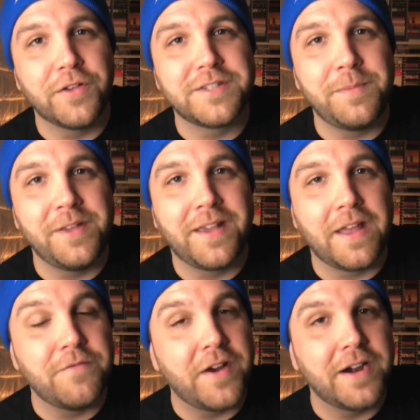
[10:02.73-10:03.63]
you'll see me
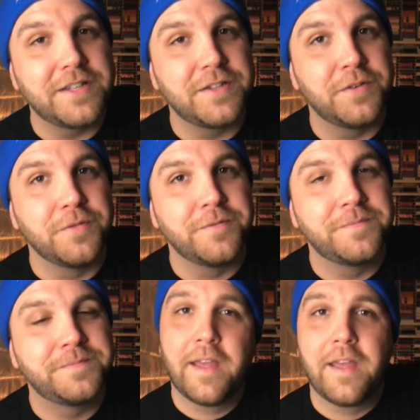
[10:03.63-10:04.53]
again very soon.
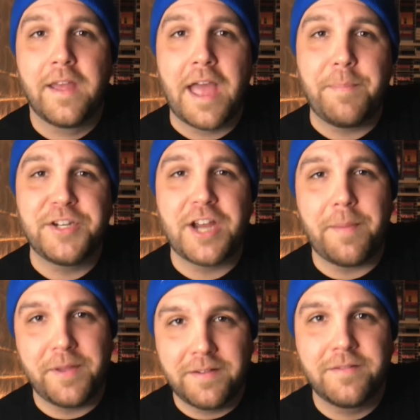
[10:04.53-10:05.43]
Happy
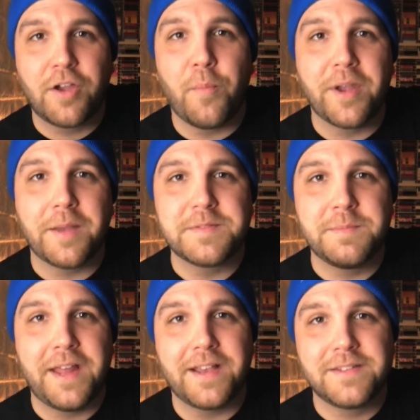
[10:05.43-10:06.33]
shopping, go pick up some
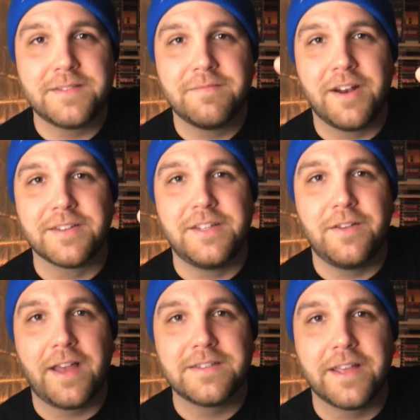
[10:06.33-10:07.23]
decks, and I'll see you
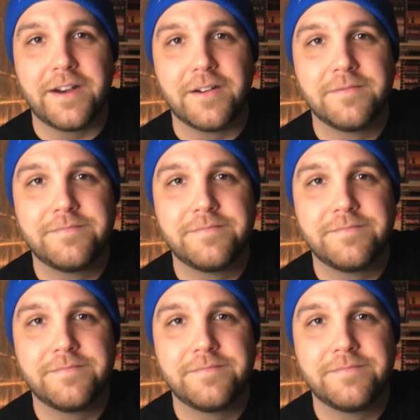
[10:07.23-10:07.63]
guys later.